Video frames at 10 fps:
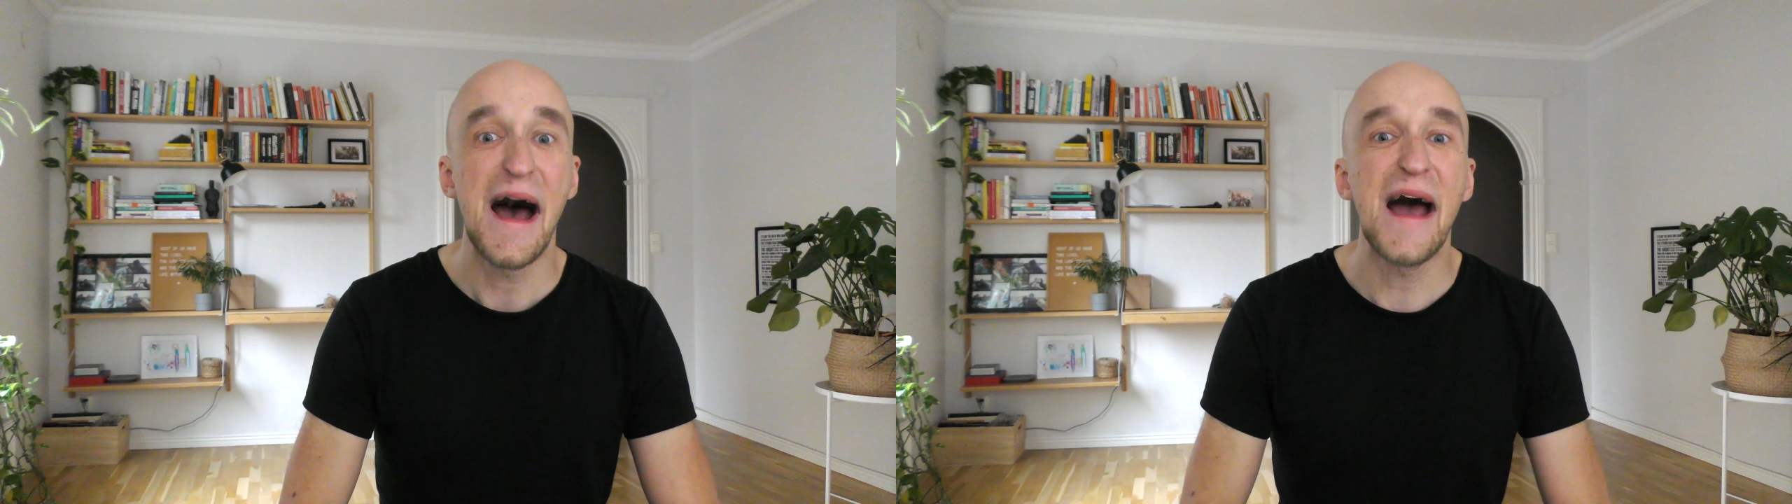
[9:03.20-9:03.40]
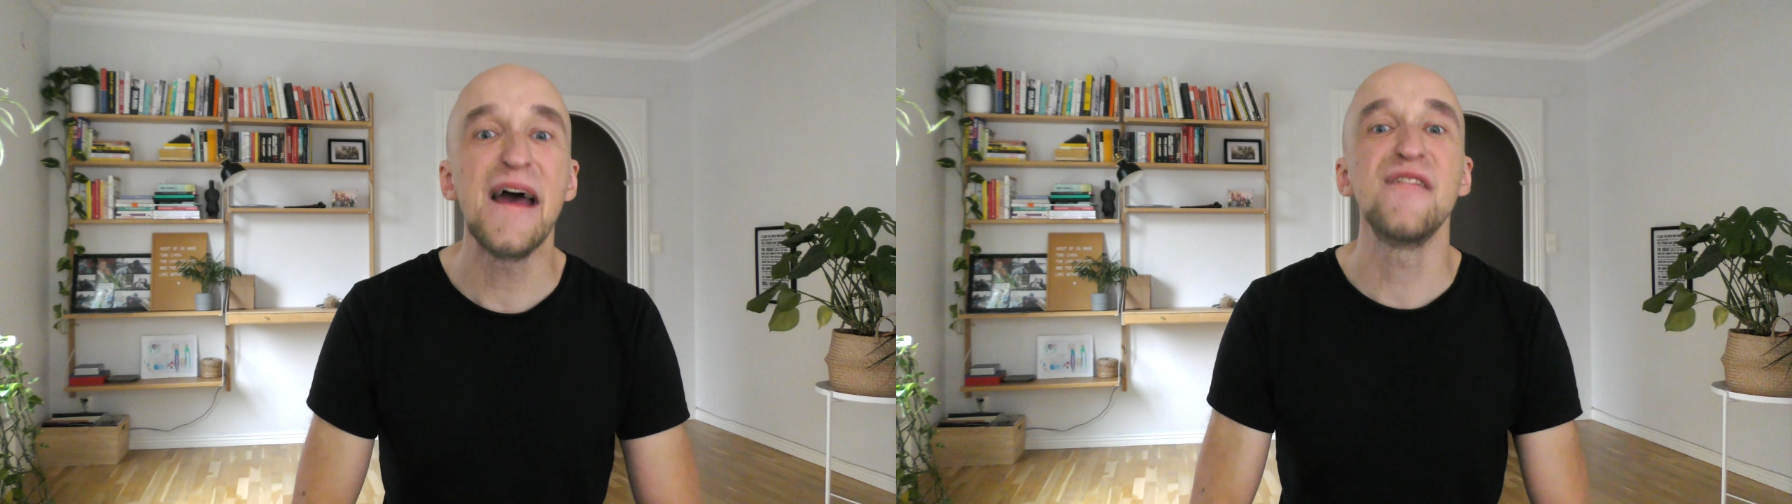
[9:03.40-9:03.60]

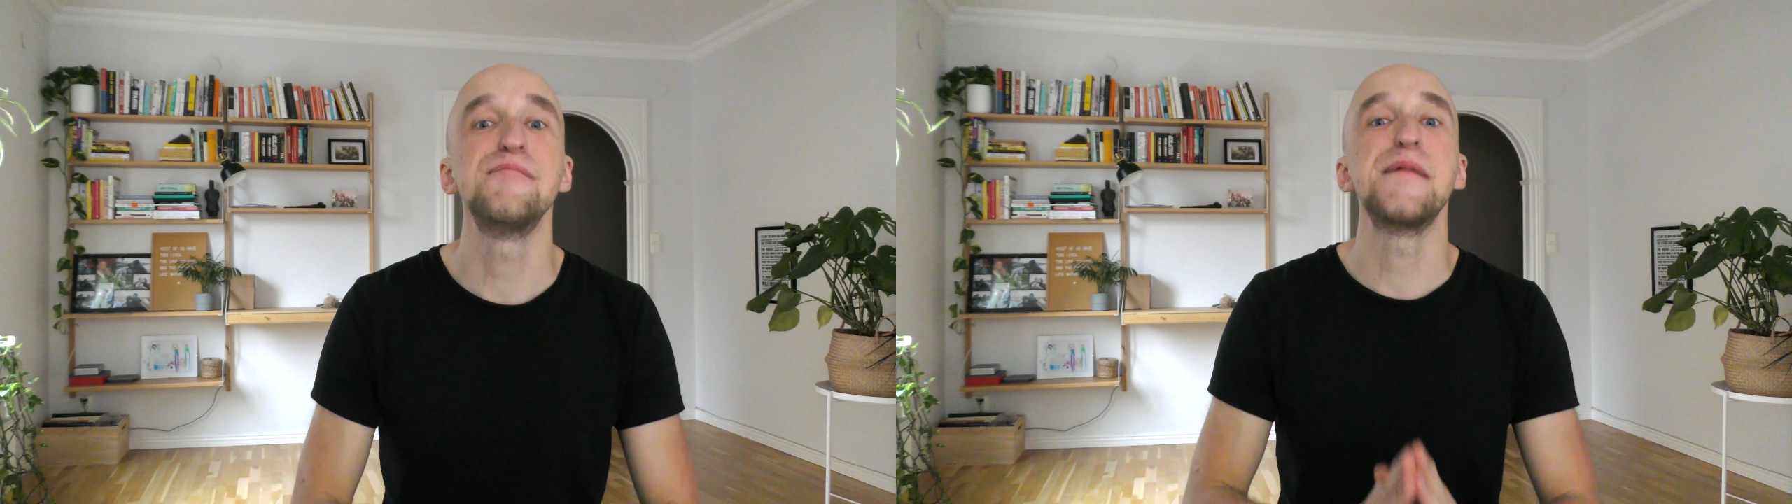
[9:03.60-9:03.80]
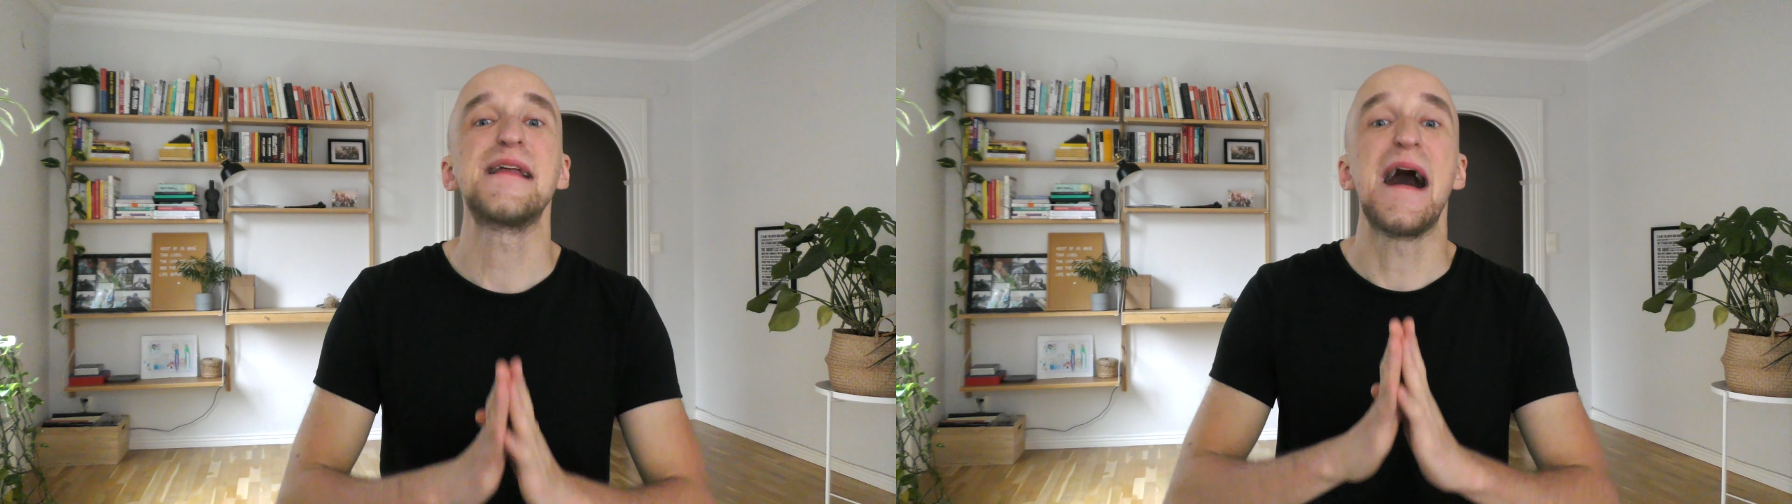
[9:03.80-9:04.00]
I
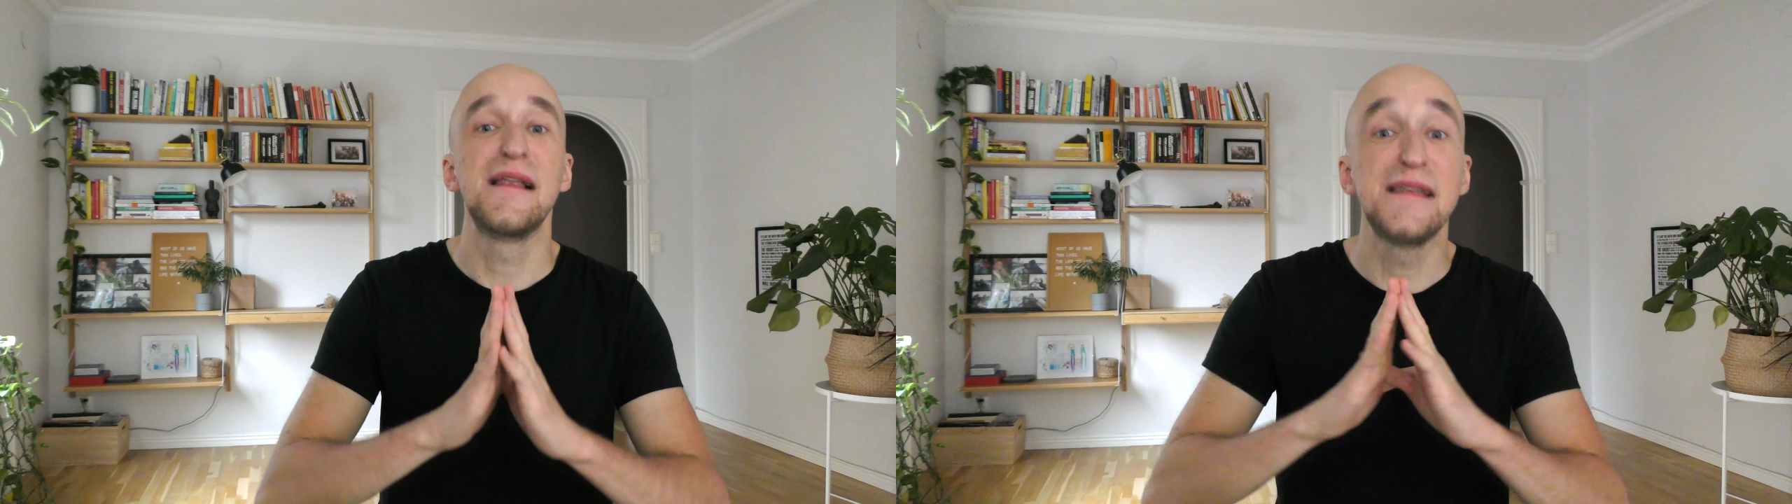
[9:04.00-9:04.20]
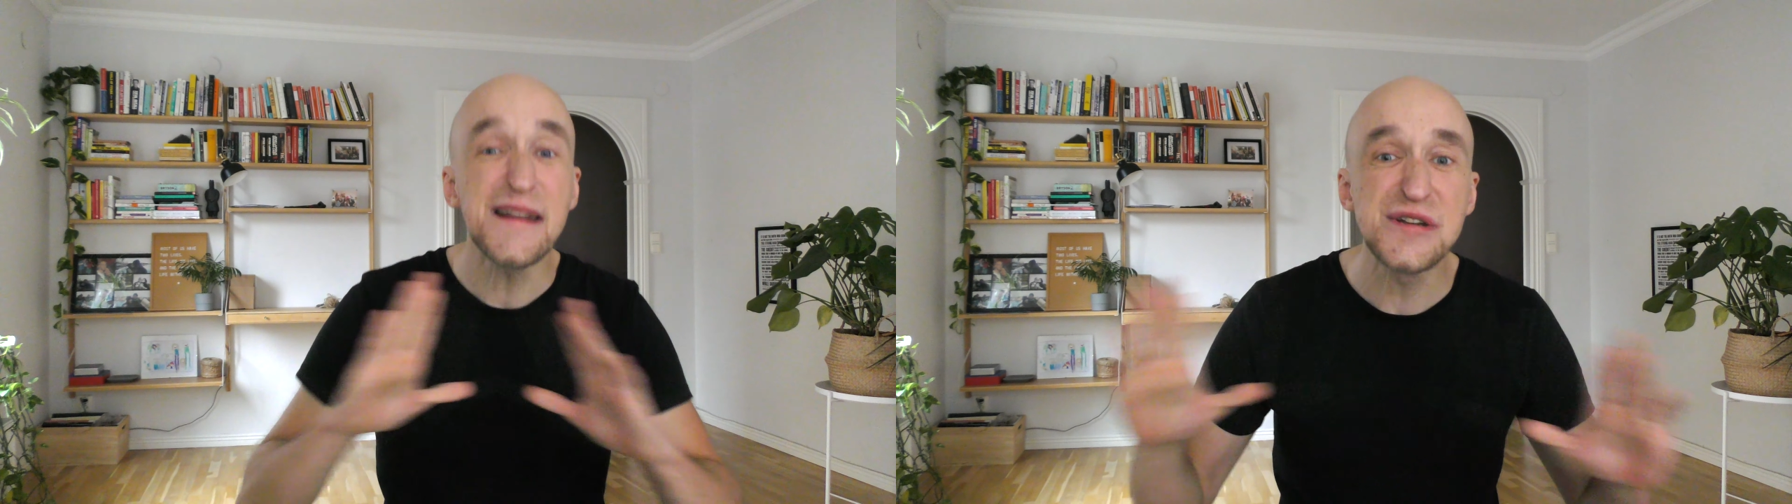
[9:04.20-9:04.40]
have made
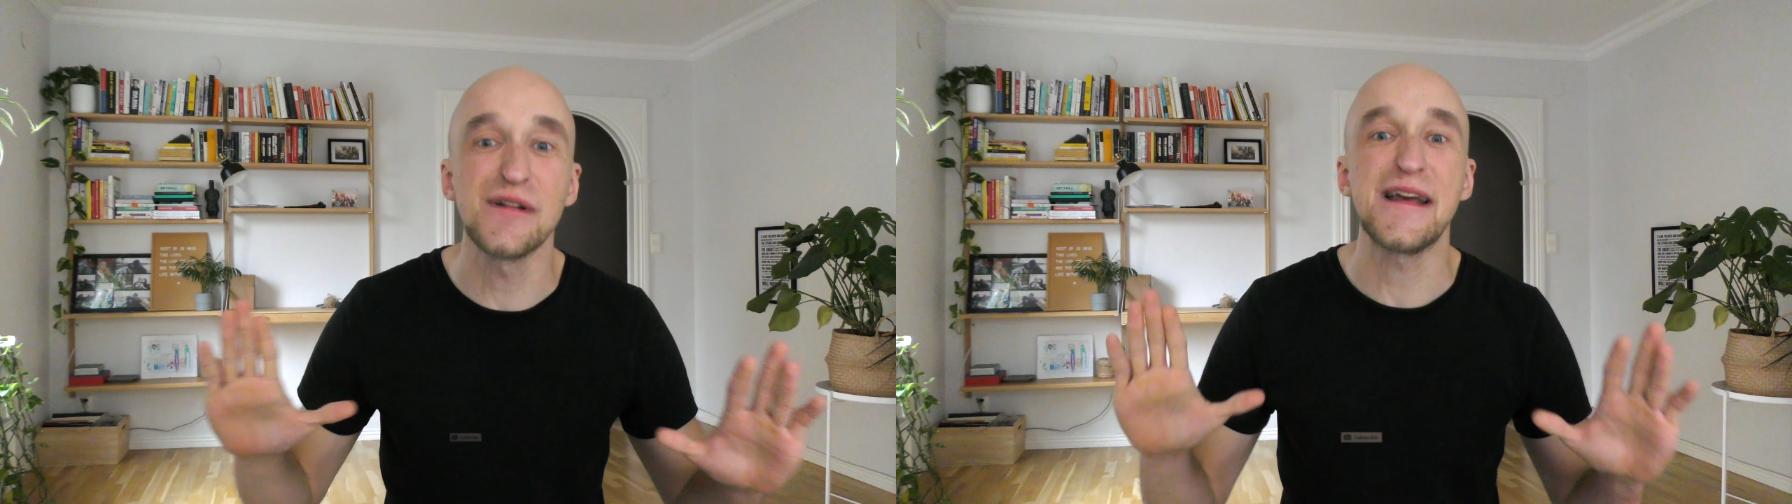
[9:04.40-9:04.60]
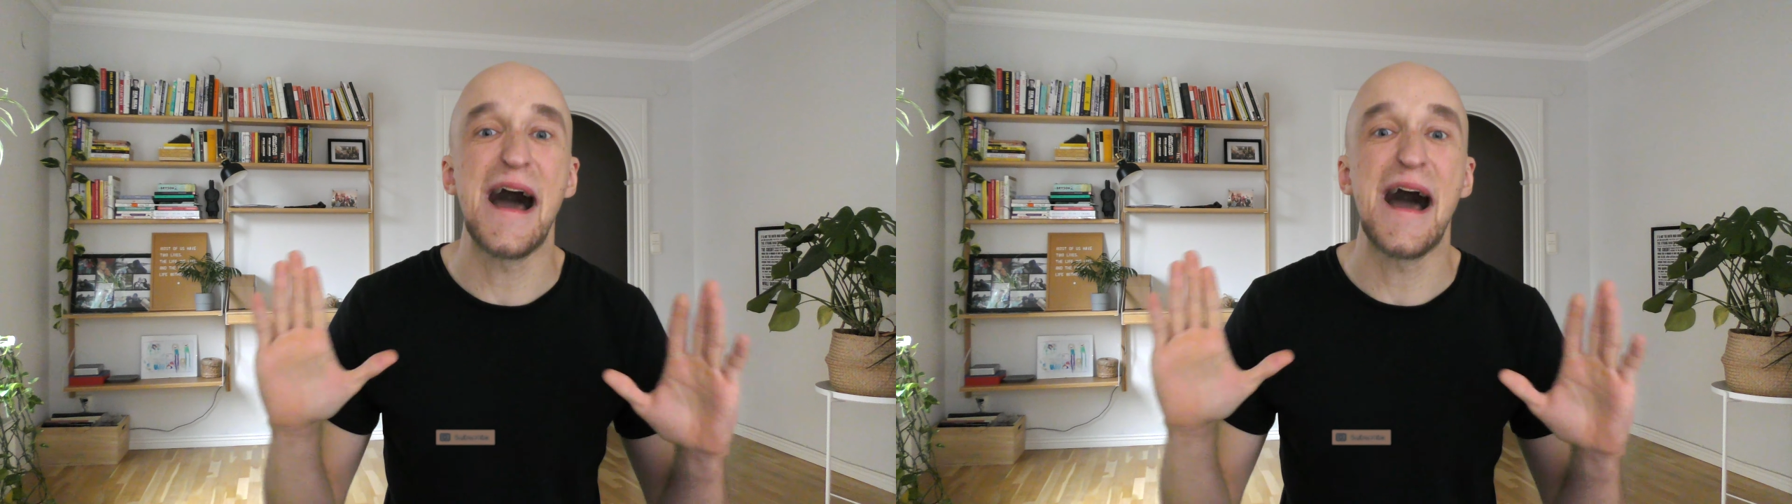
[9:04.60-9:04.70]
literally